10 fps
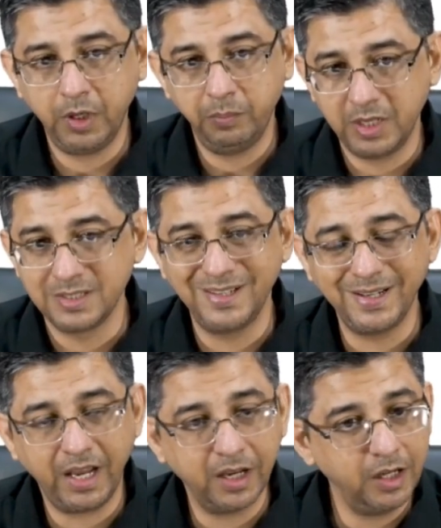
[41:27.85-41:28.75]
Basal
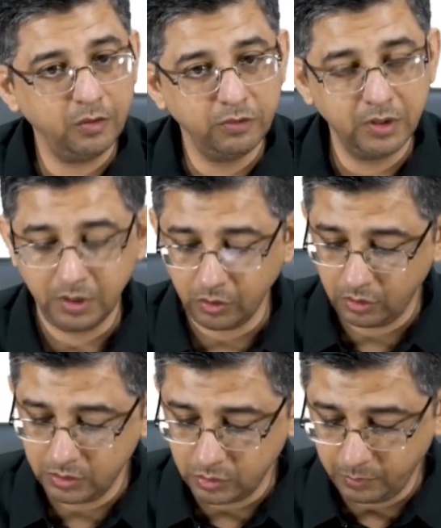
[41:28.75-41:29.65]
ganglia word
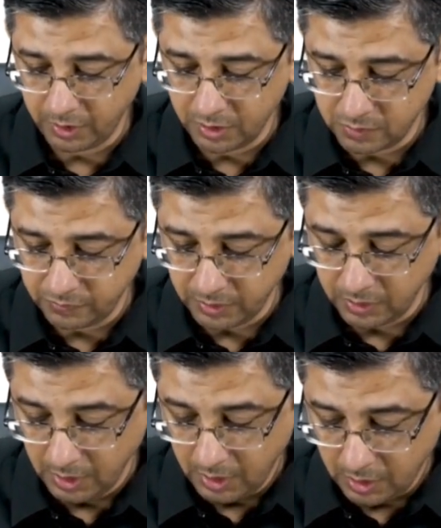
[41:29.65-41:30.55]
also begins with
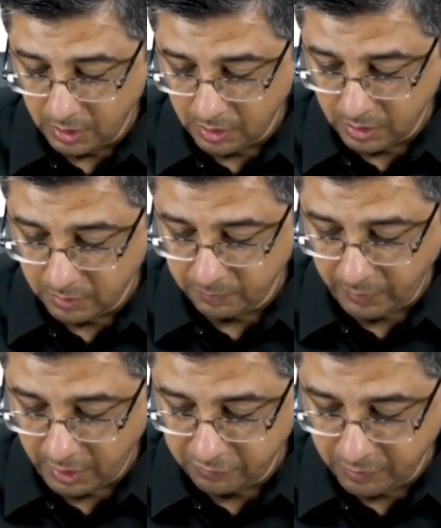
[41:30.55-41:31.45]

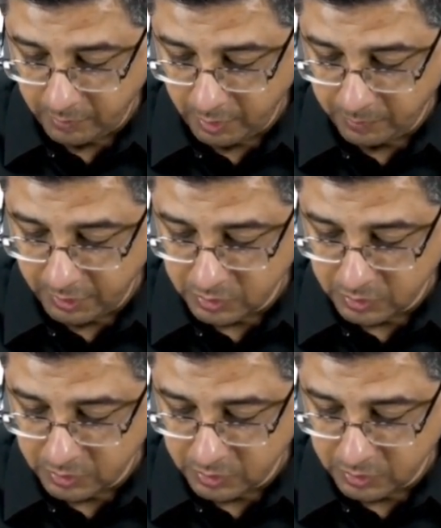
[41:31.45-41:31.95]
alphabet B.